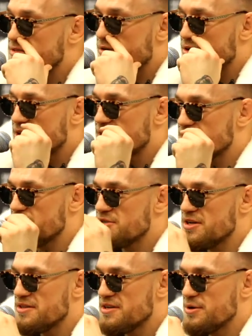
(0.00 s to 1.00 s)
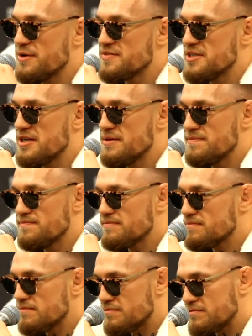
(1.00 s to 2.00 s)
four years I'm signed to the U F C.
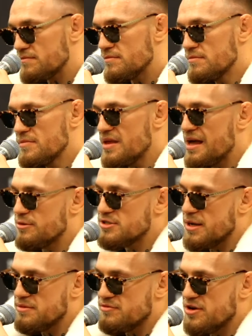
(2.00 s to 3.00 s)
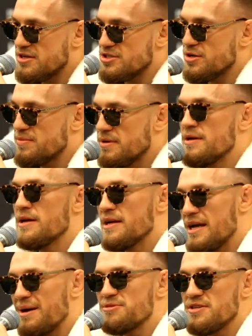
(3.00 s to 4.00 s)
I was able to rise up,
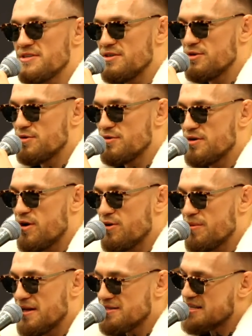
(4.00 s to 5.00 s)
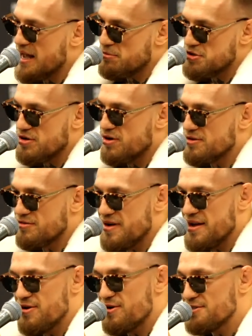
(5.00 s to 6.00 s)
capture the two gold belts, capture all the
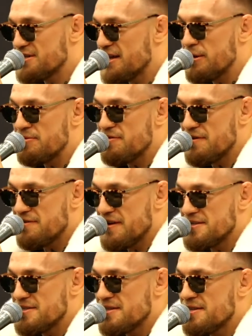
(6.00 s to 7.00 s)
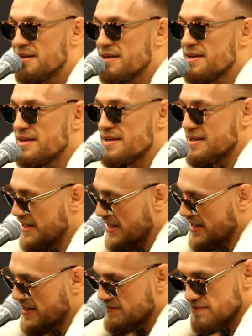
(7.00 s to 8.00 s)
records, and now I'm facing
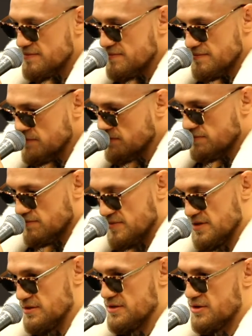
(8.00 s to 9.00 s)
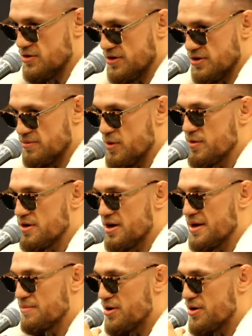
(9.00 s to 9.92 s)
uh, the current number one guy in